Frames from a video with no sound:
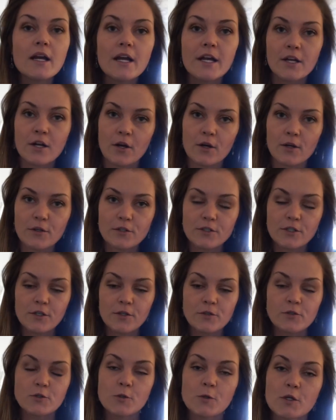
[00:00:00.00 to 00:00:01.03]
And
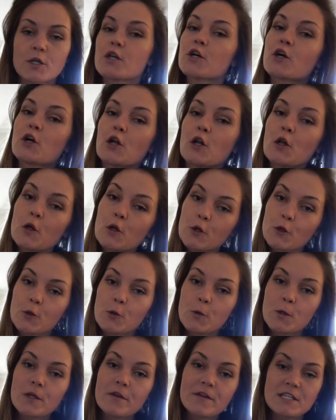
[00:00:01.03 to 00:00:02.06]
also to
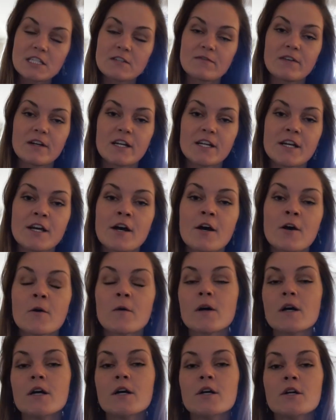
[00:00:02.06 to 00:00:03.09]
conclude this
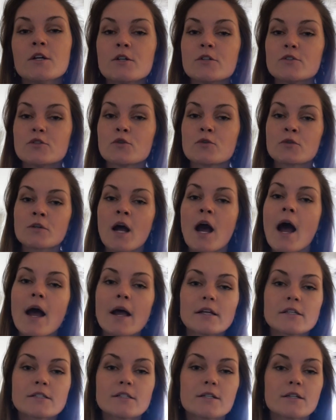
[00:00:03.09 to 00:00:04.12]
video, do
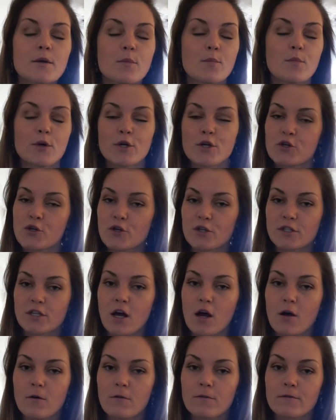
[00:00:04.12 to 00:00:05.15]
not push
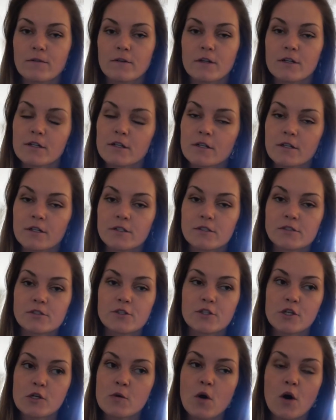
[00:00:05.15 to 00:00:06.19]
yourself
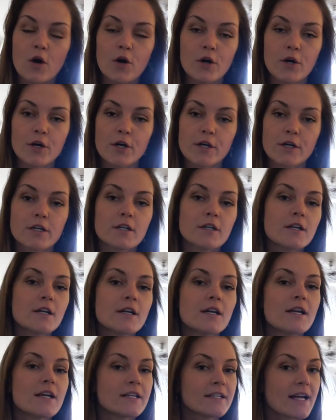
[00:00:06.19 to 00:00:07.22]
too hard.
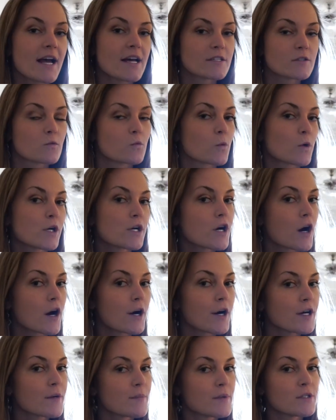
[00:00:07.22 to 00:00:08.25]
Yes, work
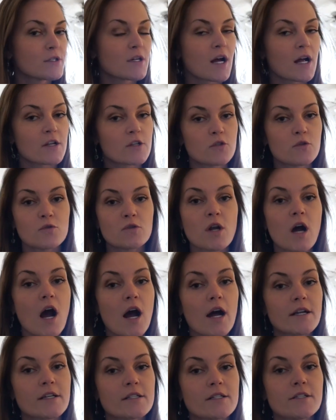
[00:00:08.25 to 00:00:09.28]
hard, but do
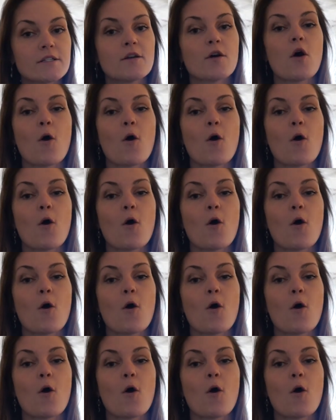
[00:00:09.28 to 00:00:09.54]
not